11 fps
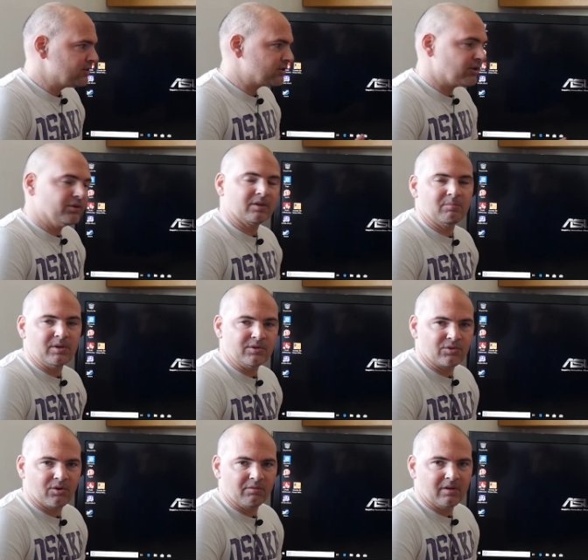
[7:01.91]
turn the
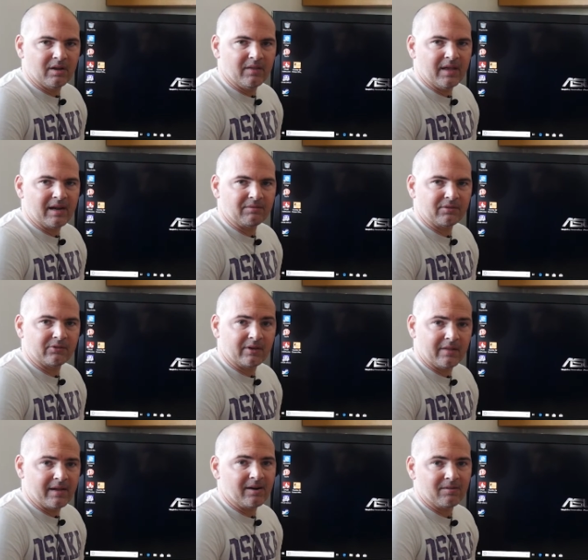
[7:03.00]
computer on, and then have to
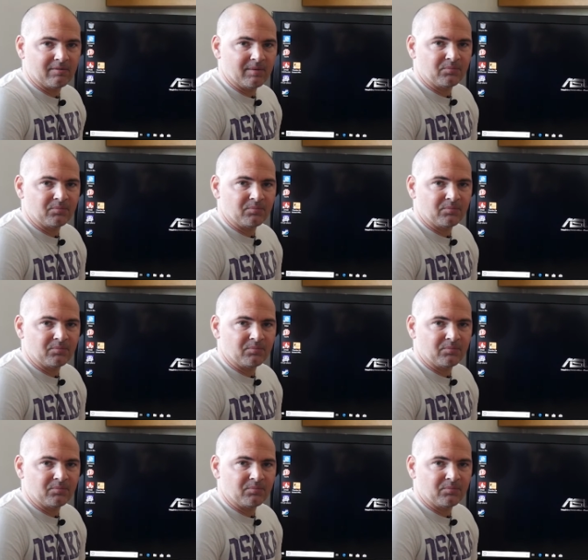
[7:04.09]
sit there